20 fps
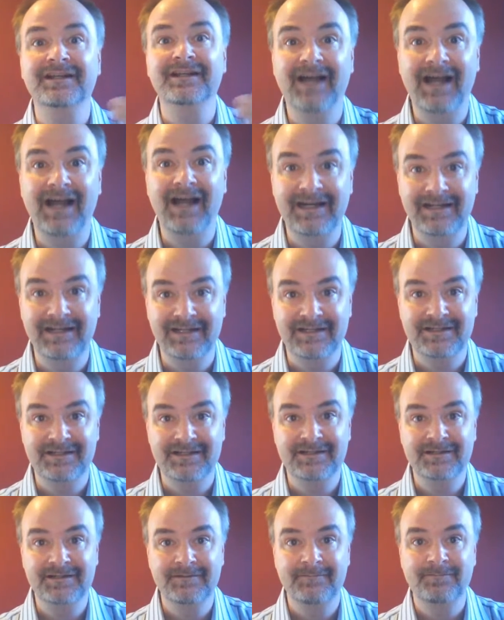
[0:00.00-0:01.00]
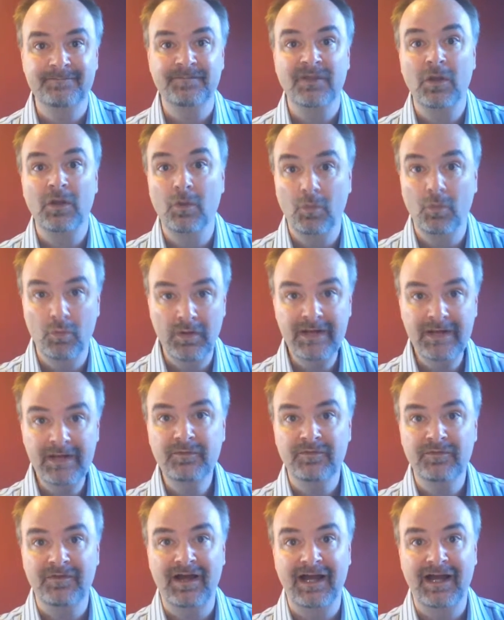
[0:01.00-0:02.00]
guidance. We
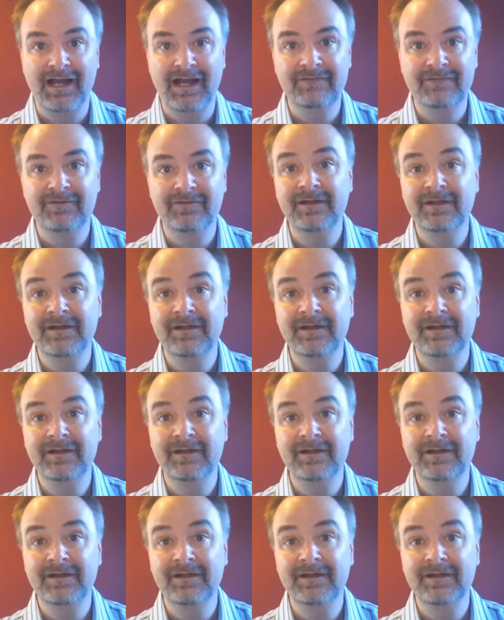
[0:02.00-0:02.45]
provide